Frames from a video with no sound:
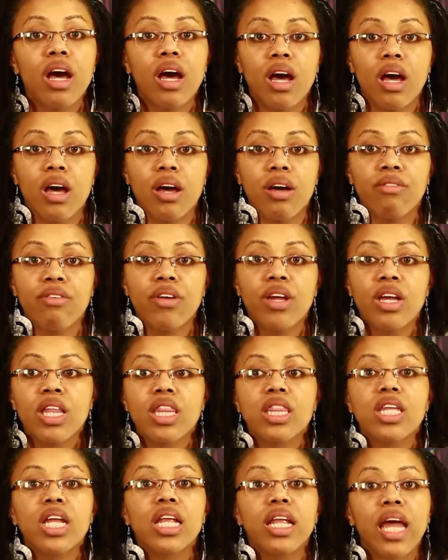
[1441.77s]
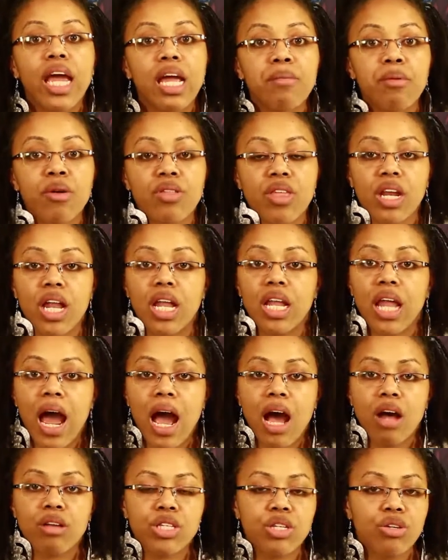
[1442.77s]
of the labor that
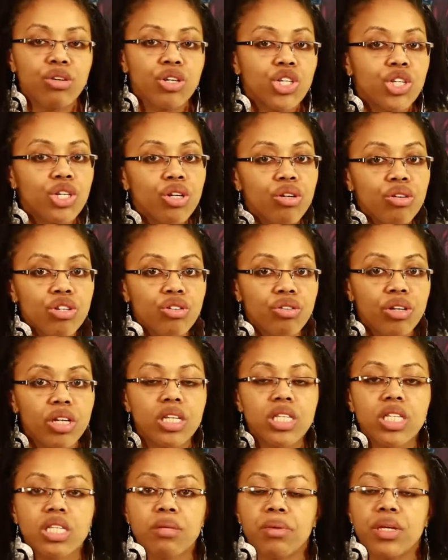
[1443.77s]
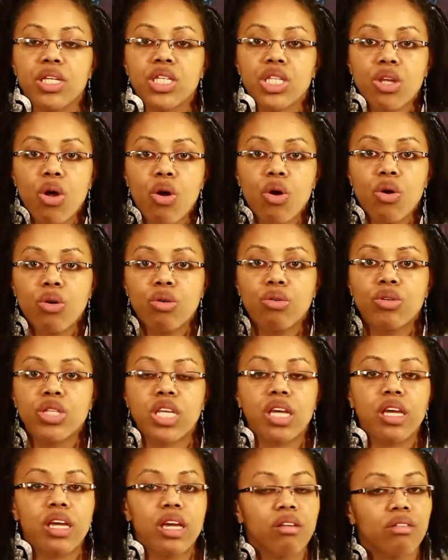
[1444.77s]
allows your children to be sold,
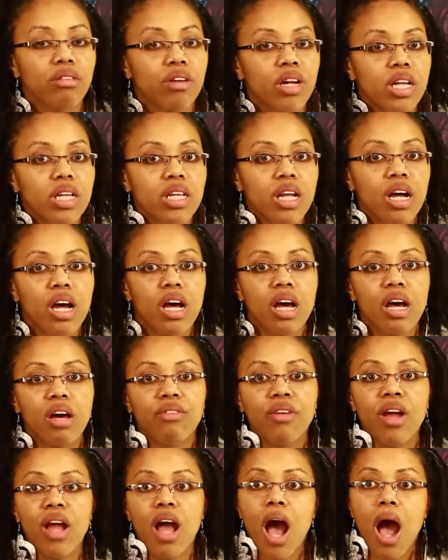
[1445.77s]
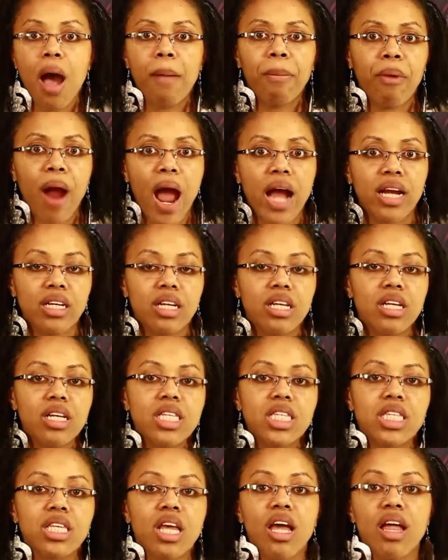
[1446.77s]
and get rid of a
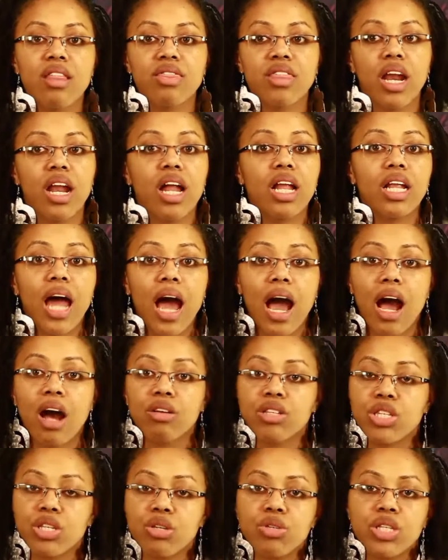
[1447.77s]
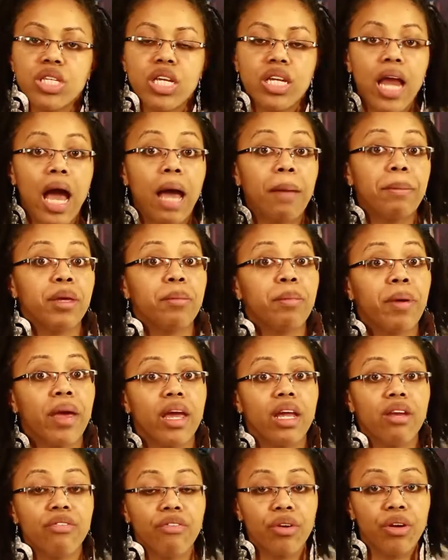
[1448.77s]
practice that allows you to not be
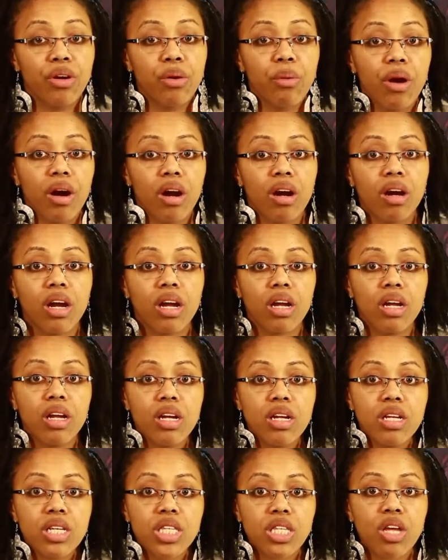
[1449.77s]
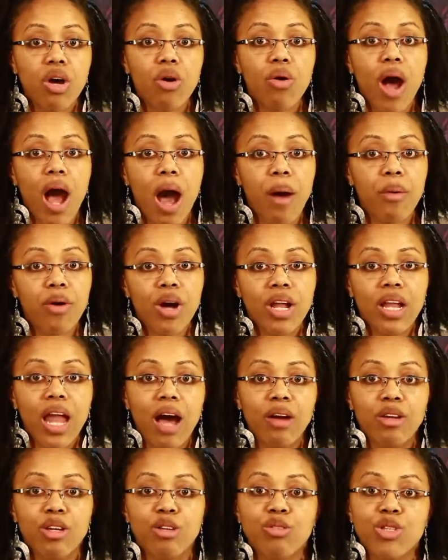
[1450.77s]
paid for your work. So I will
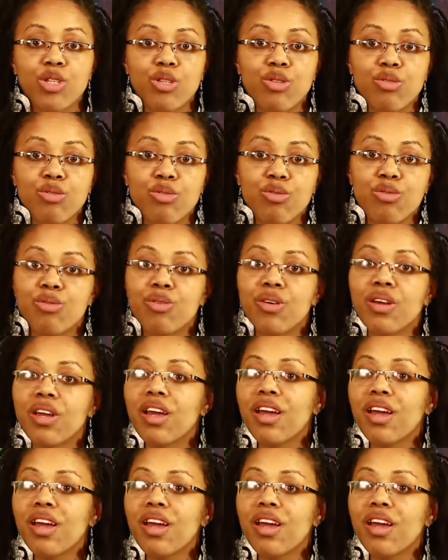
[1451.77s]
allow you to